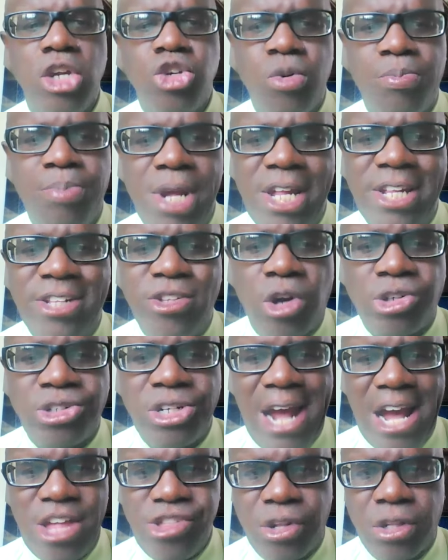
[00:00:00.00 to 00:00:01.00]
to replace Dr.
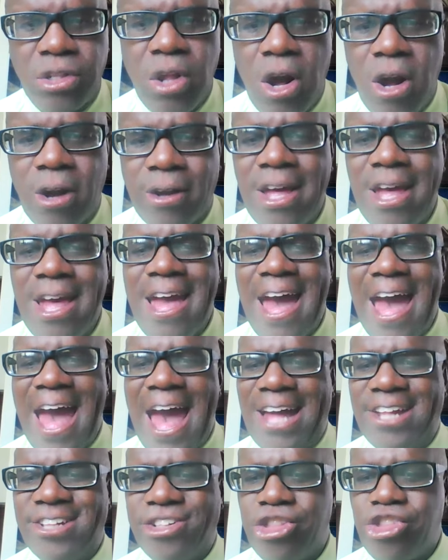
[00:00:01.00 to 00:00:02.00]
Nigel Clarke
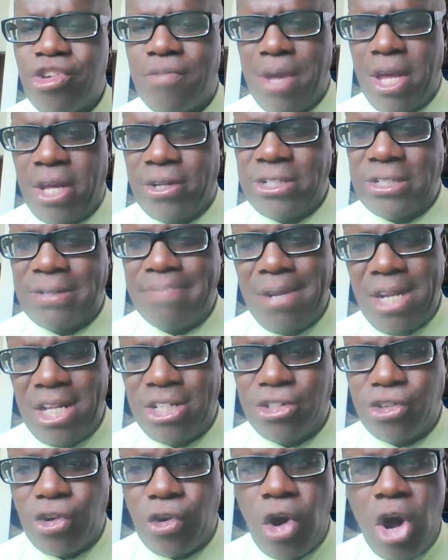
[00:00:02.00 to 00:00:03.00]
as Jamaica's
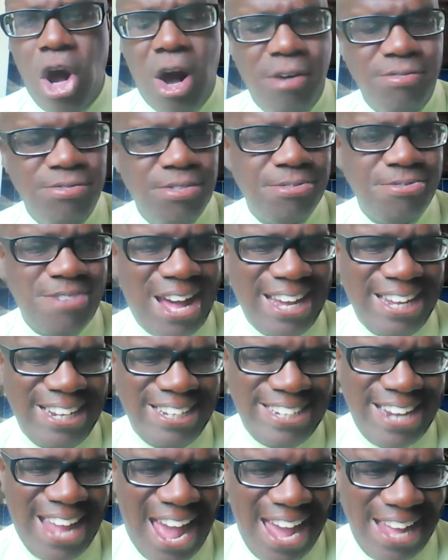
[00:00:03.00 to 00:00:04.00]
Minister of
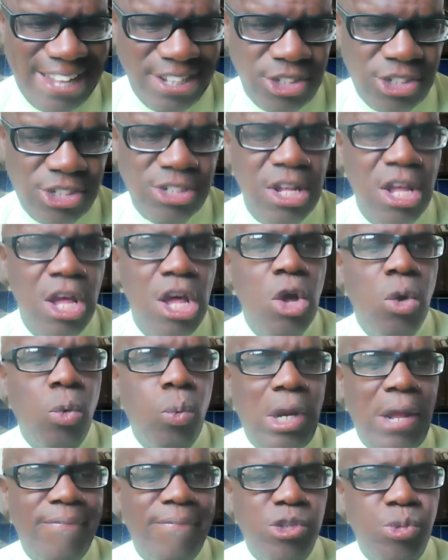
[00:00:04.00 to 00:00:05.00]
Finance.
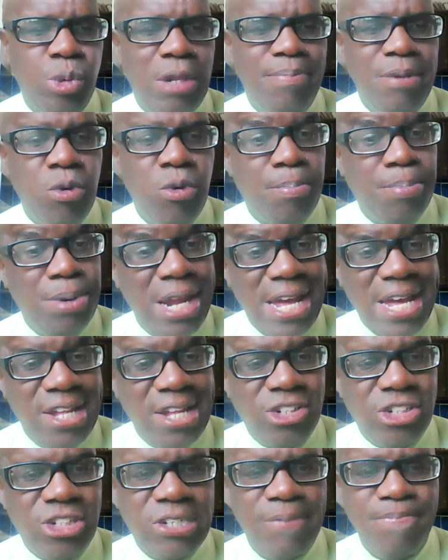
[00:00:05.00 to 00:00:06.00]
Williams will be
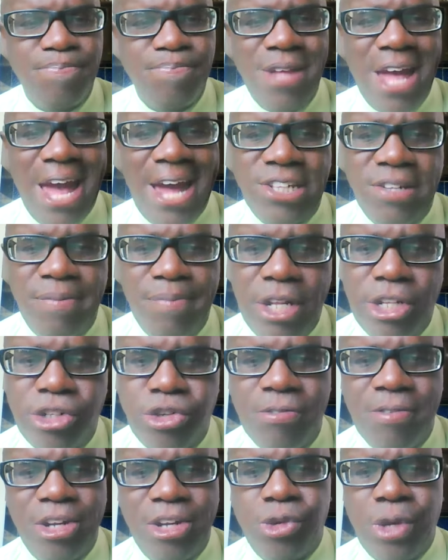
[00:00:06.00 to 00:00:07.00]
replaced as the
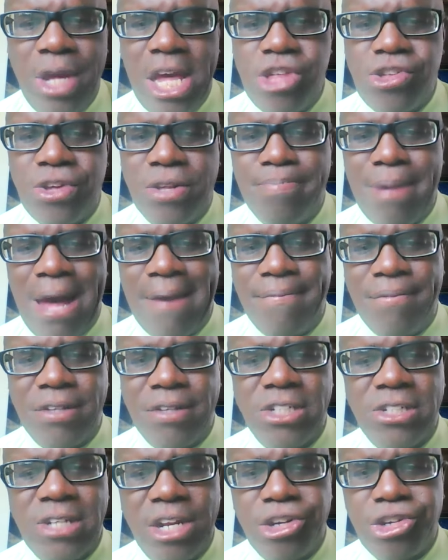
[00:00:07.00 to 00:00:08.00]
Minister of Education by
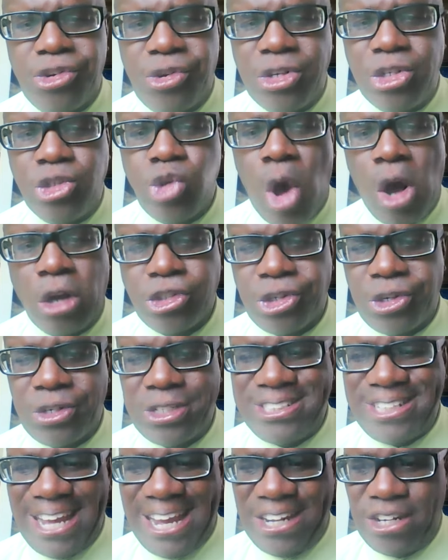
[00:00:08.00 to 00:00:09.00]
Senator Dr.
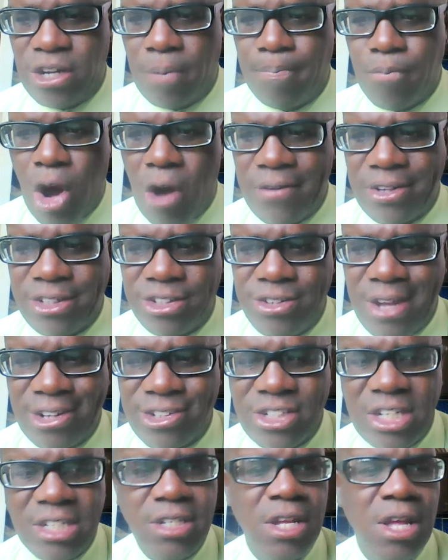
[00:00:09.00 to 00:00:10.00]
Dana Morris
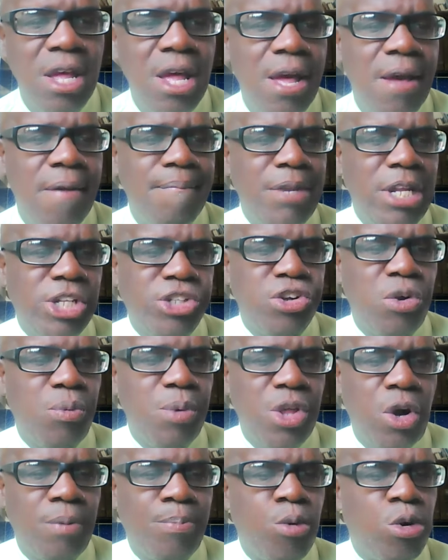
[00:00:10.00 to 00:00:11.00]
Dixon, Minister
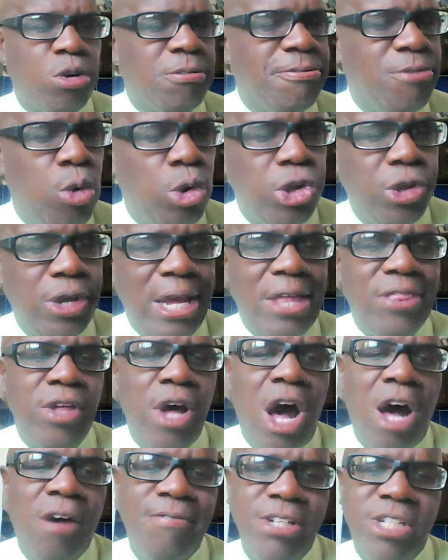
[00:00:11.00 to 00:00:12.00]
without portfolio in
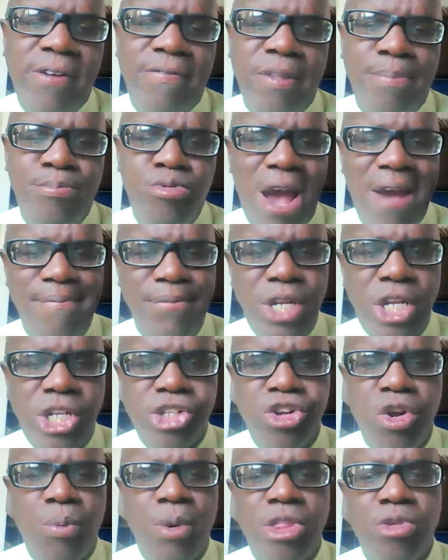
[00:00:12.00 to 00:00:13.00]
the Office of the Prime
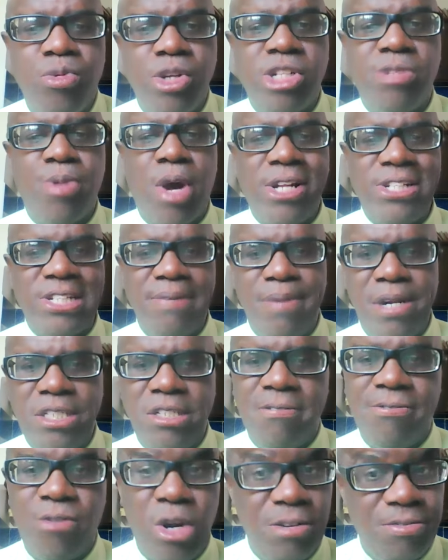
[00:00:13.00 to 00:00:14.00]
Minister with
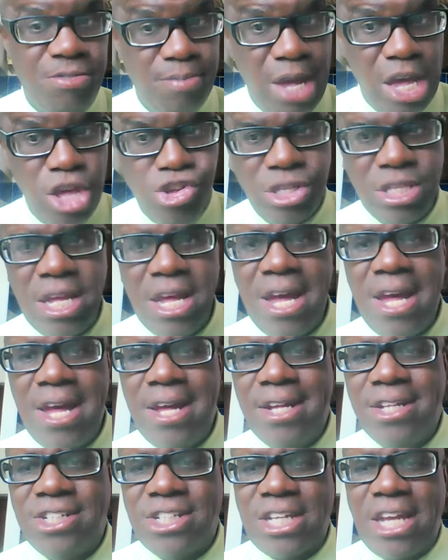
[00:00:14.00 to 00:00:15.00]
responsibility for information,
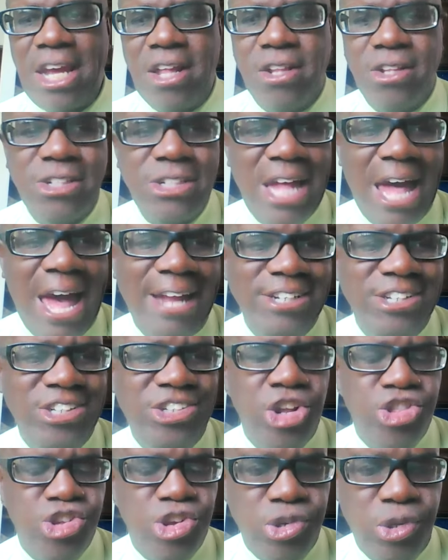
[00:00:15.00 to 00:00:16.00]
skills, and
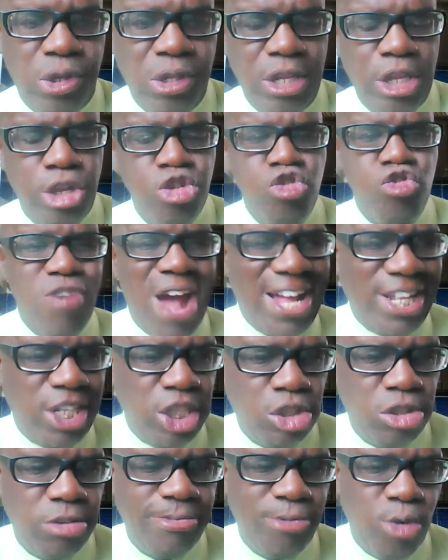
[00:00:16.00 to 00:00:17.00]
digital
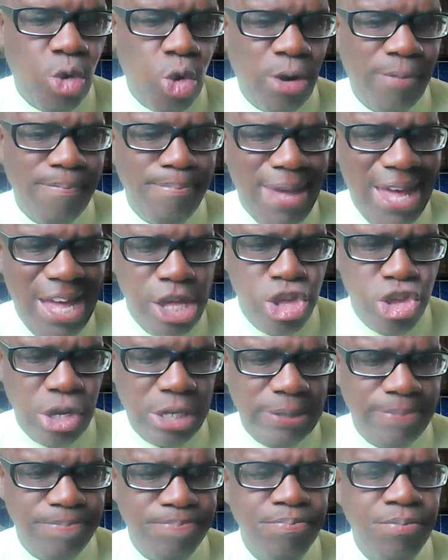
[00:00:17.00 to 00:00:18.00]

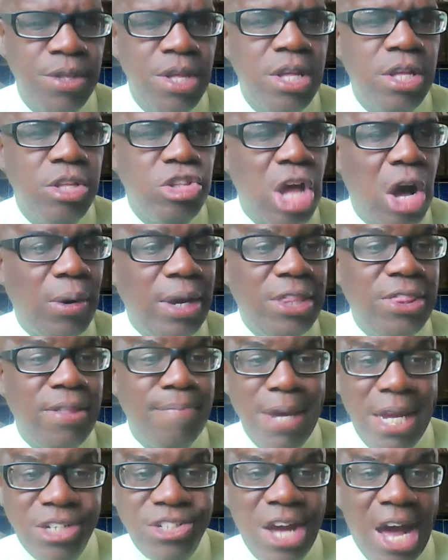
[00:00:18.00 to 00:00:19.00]
transformation. Now, in the
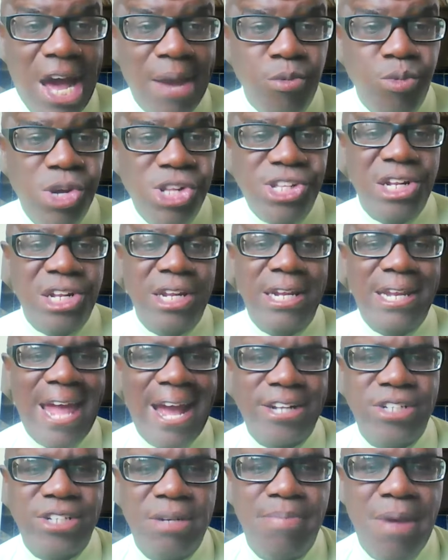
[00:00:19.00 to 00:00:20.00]
meantime, recently
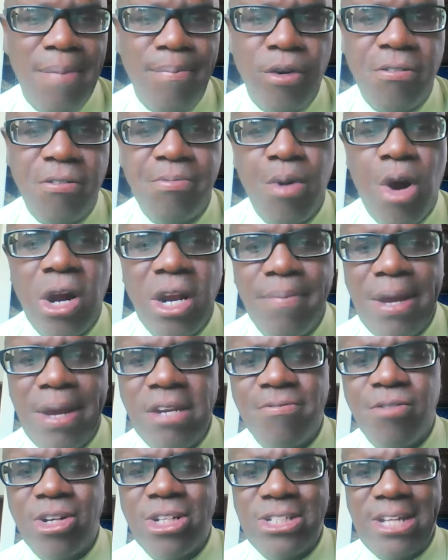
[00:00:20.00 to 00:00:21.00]
elected Member of
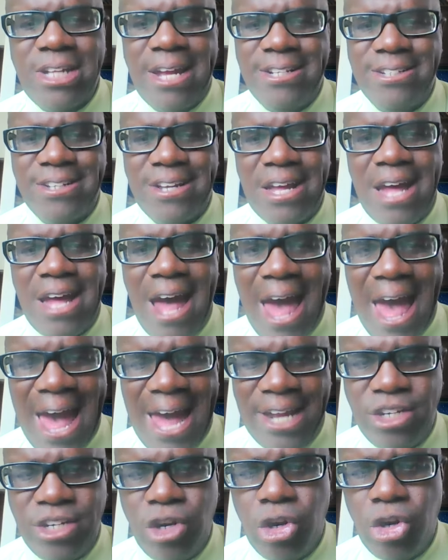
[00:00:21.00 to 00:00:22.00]
Parliament for St.
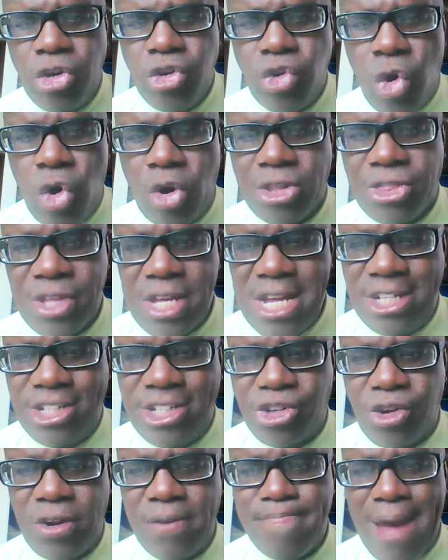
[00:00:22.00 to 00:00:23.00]
Anne,
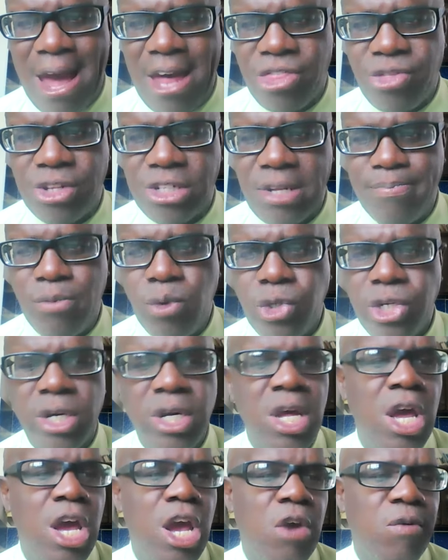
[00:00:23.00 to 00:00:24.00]
Northeastern Matthew
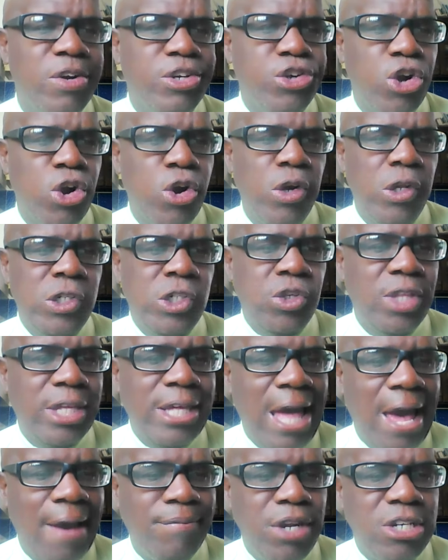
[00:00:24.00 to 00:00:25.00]
Samuda, returns to the
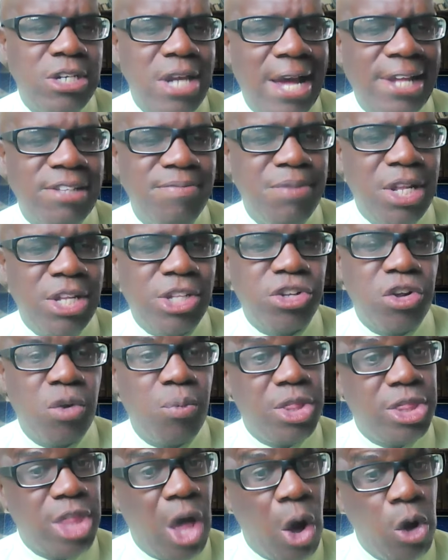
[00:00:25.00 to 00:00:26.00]
Cabinet as Minister
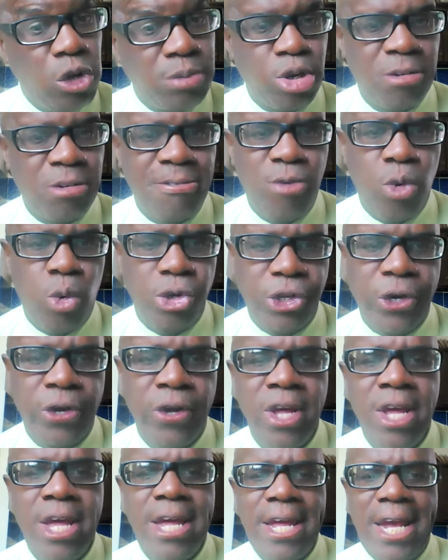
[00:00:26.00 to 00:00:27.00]
without portfolio
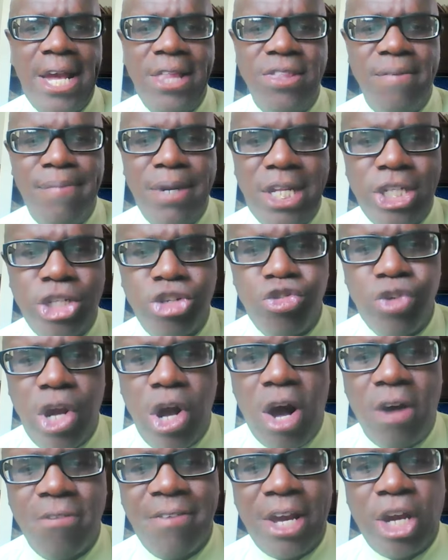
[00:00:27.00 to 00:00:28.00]
in the Ministry
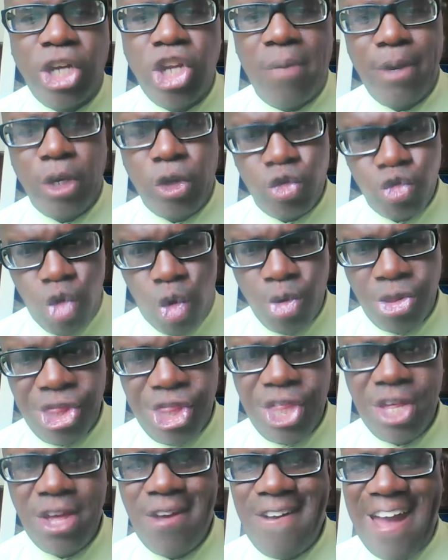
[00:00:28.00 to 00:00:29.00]
of Economic
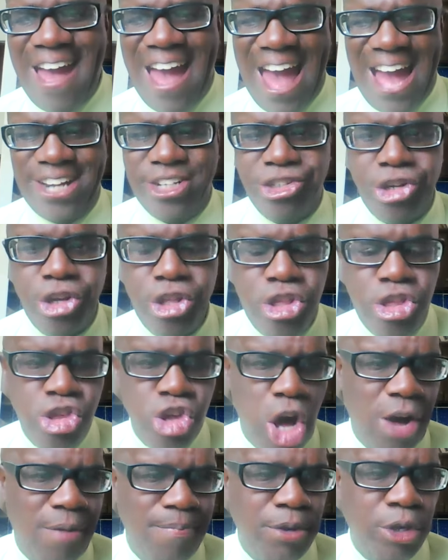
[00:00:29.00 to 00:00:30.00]
Growth and
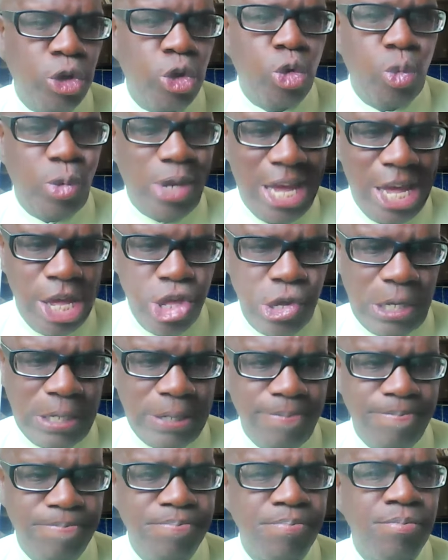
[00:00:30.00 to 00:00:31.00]
Job
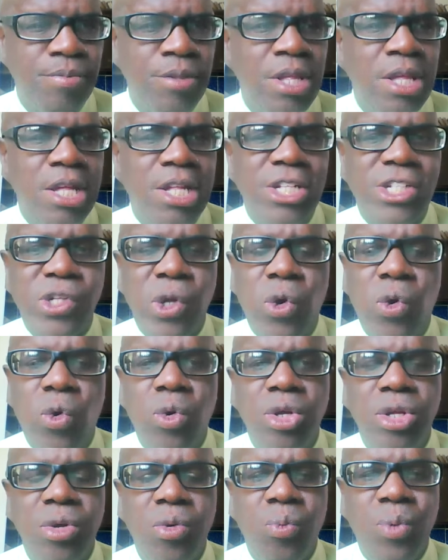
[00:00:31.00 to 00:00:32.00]
Creation.
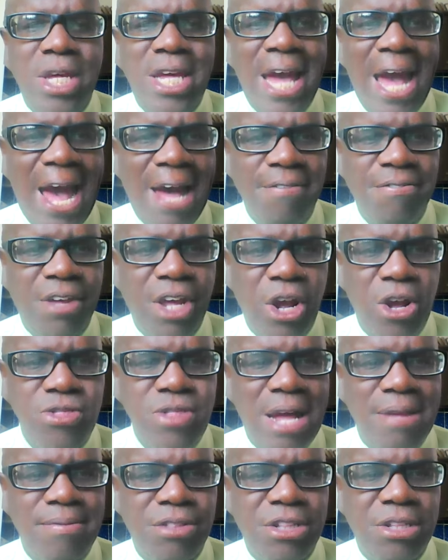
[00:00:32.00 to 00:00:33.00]
So we have here
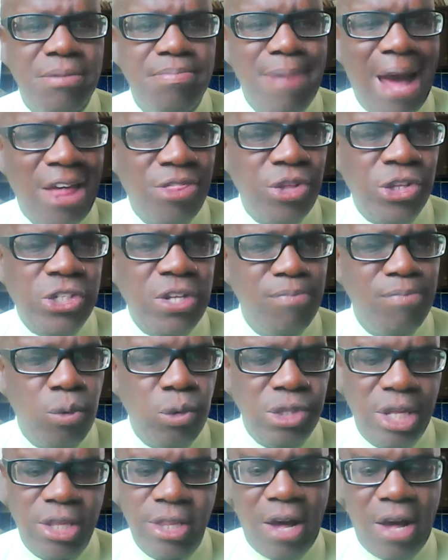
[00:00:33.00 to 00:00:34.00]
that Matthew
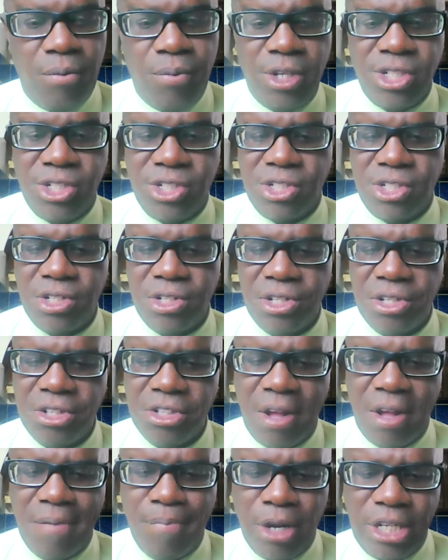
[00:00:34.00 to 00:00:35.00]
Samuda, that was
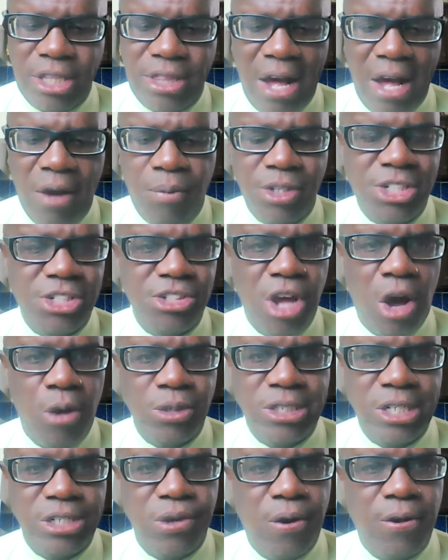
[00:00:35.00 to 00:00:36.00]
somebody that was
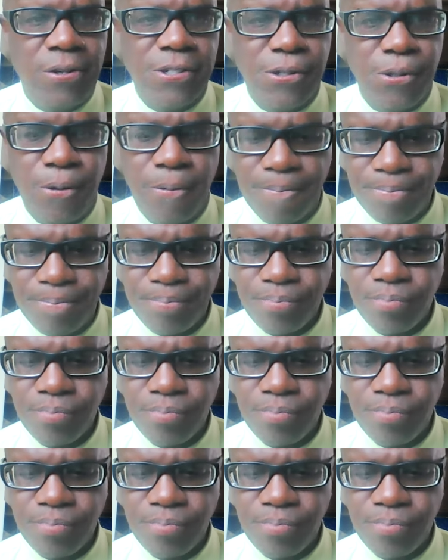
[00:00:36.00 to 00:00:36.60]
touted also